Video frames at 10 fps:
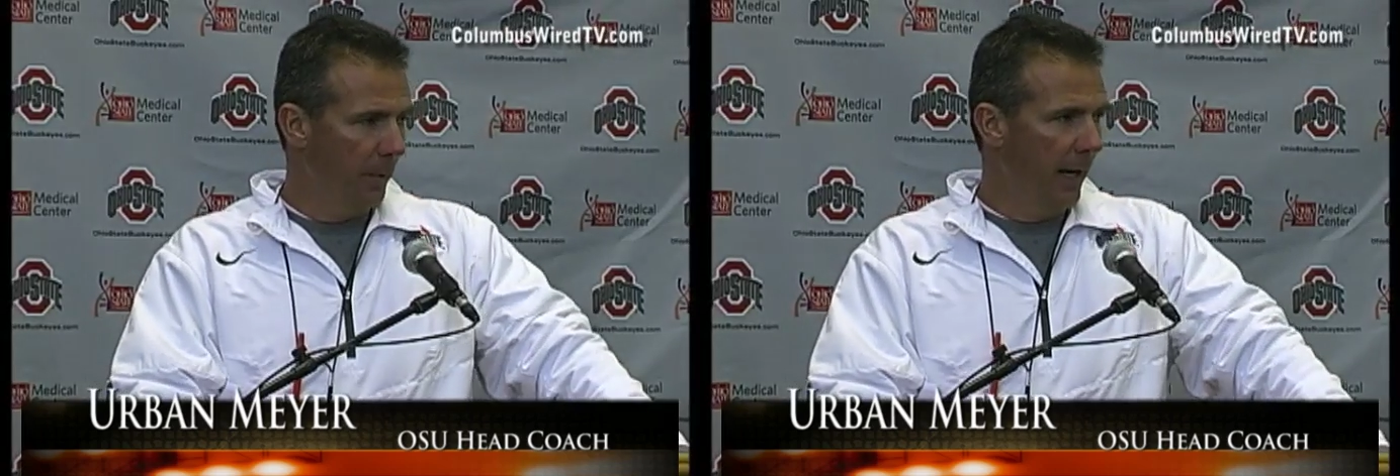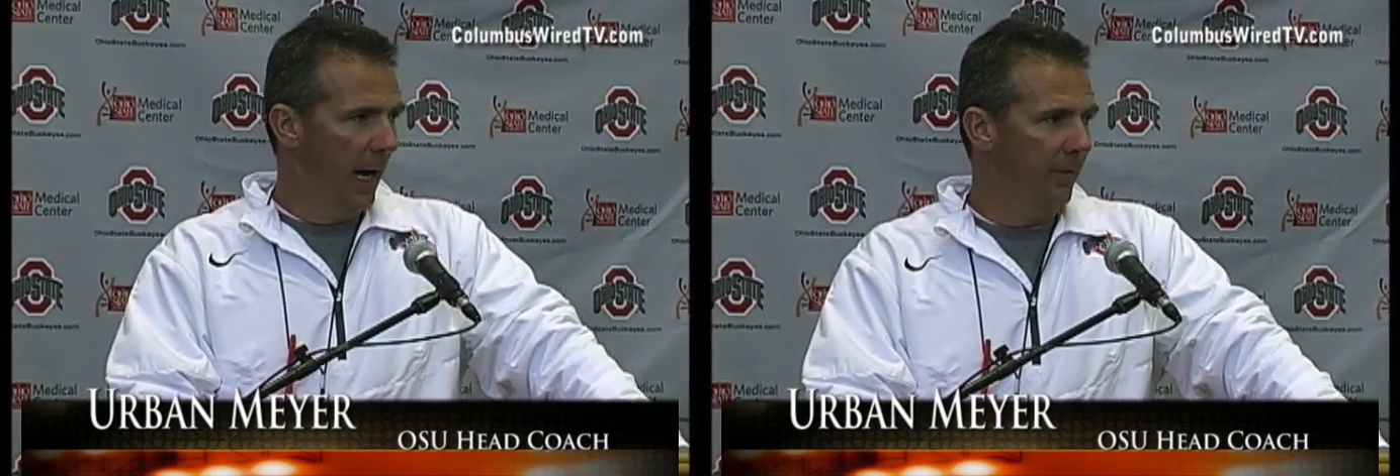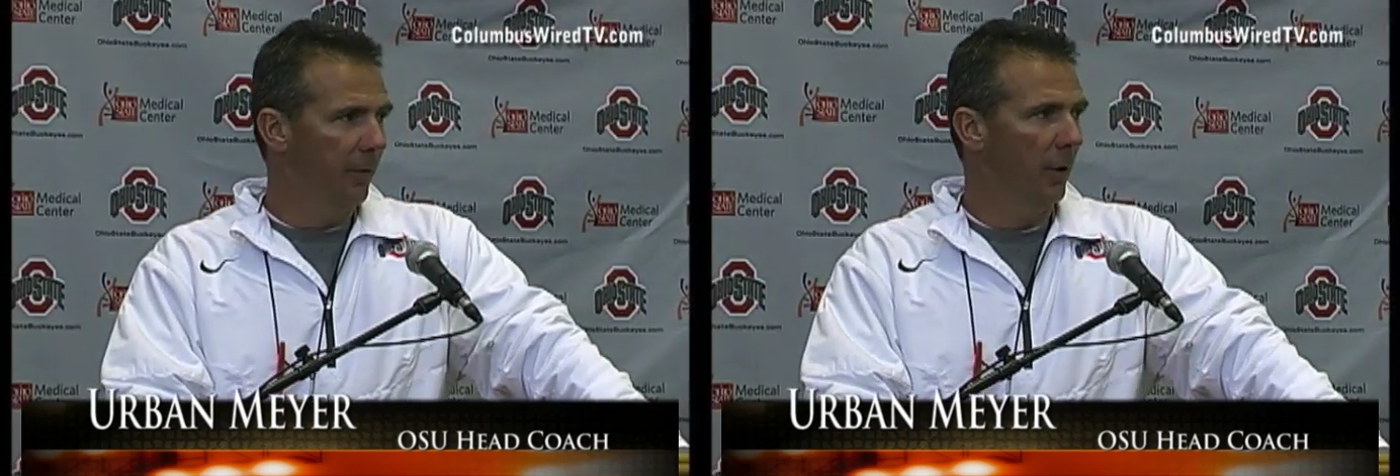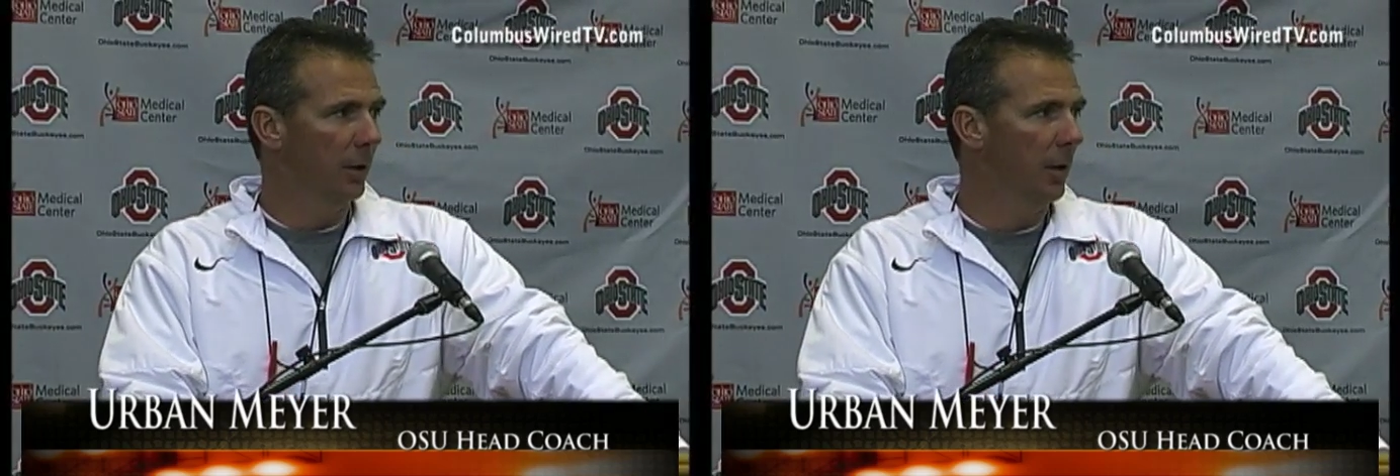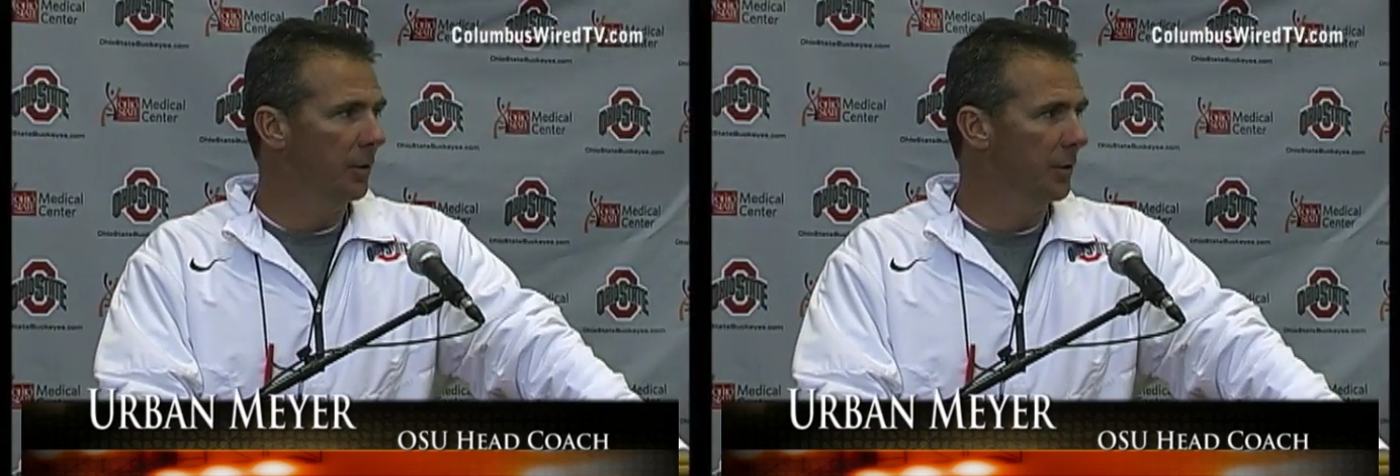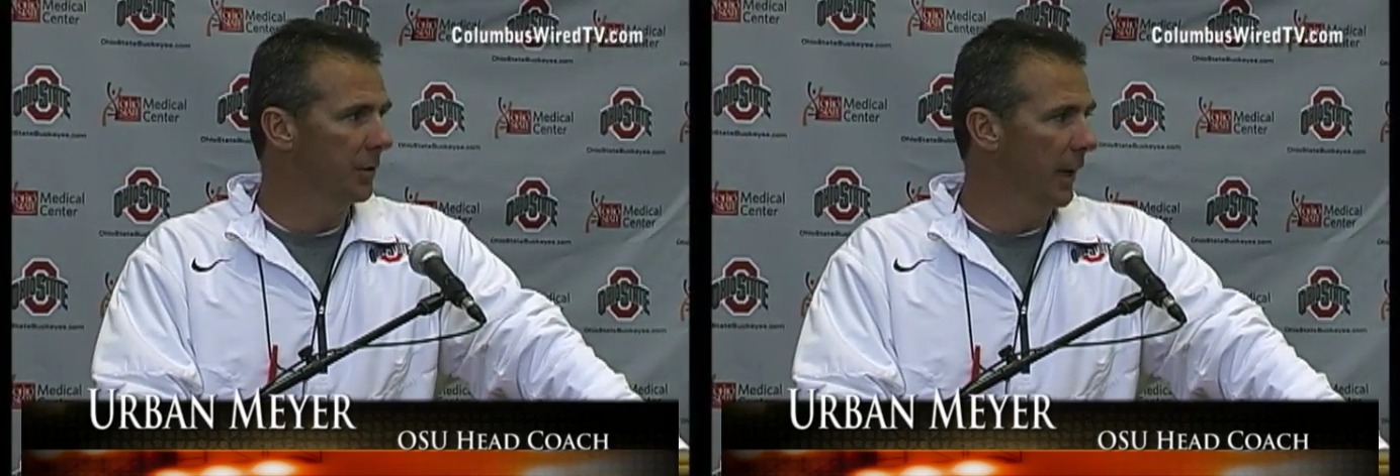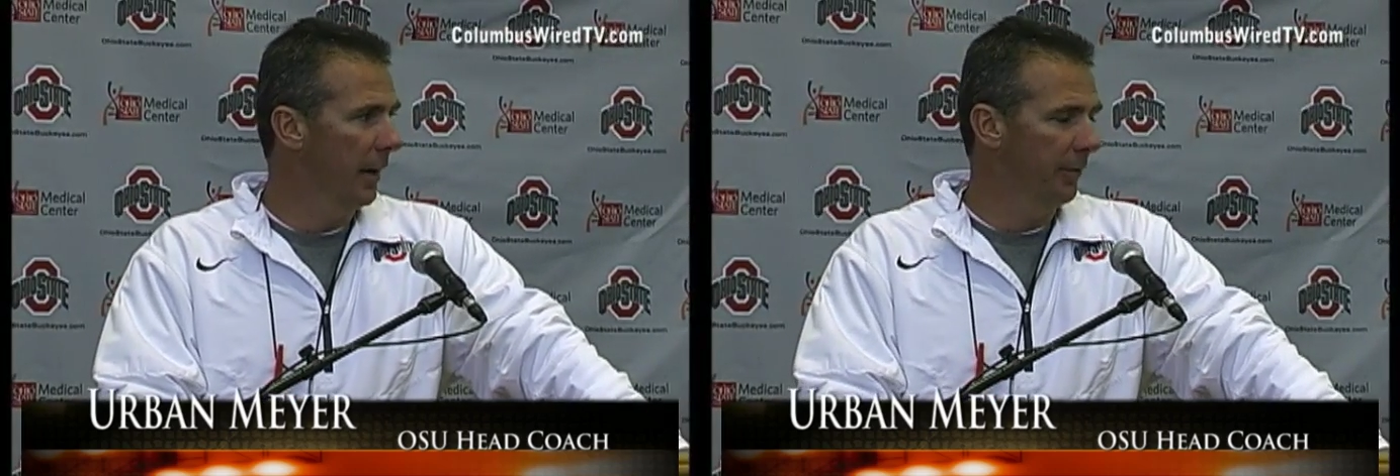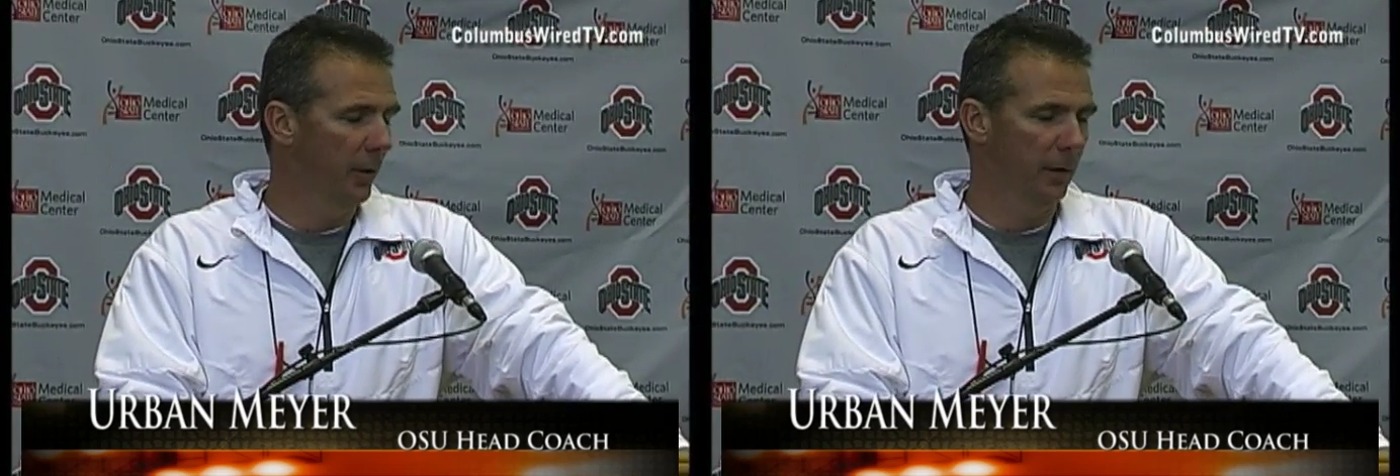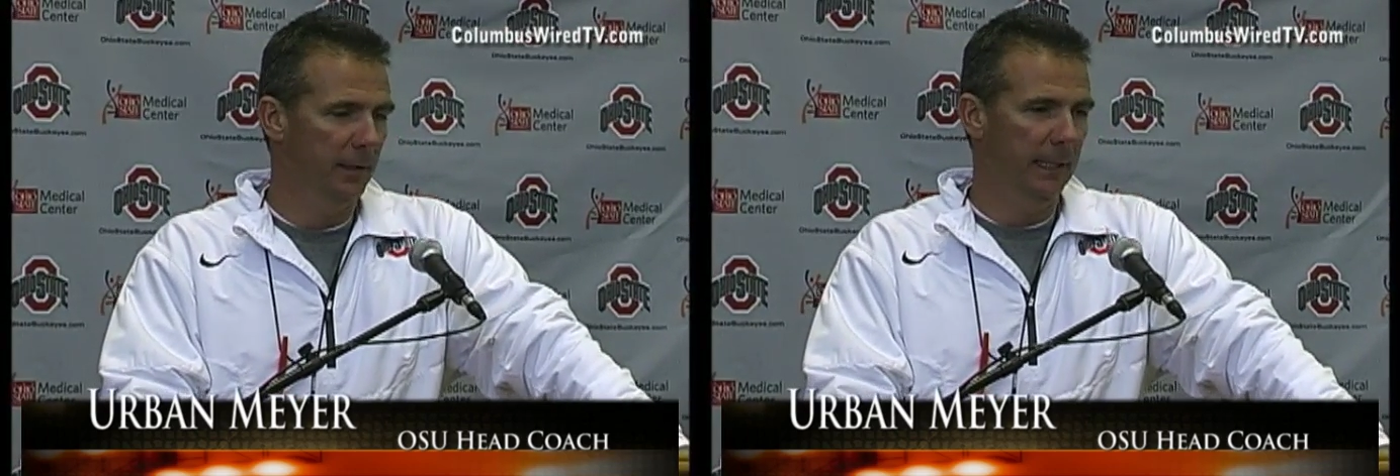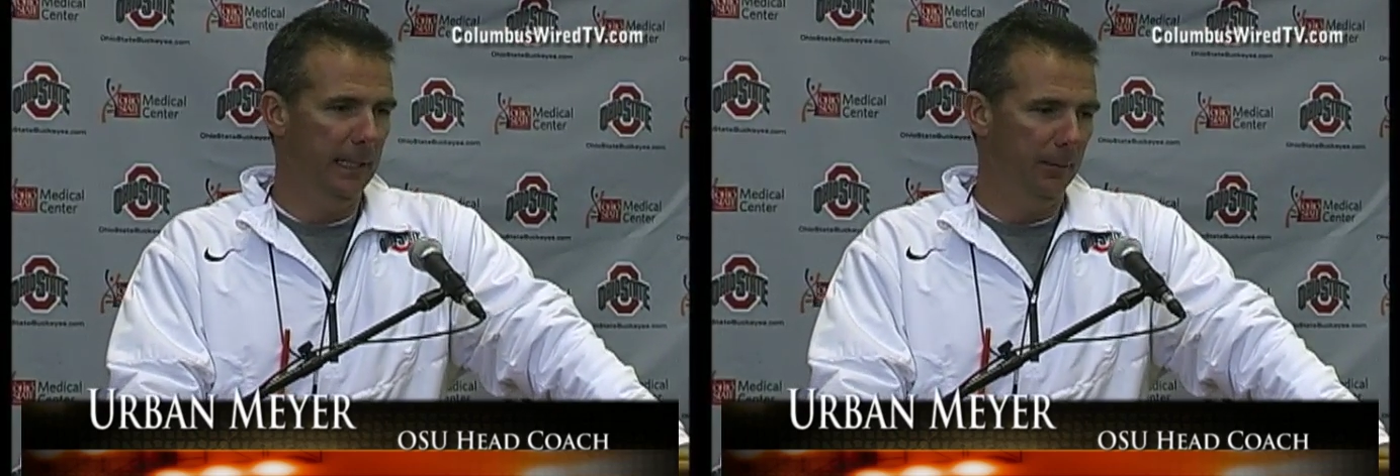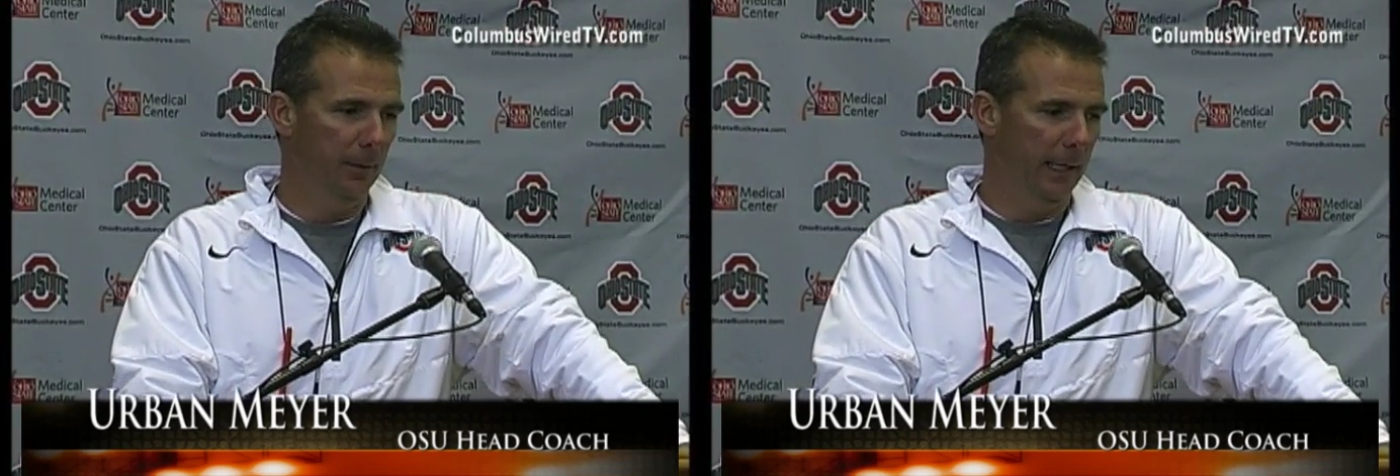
behalf of our coaching staff and our team.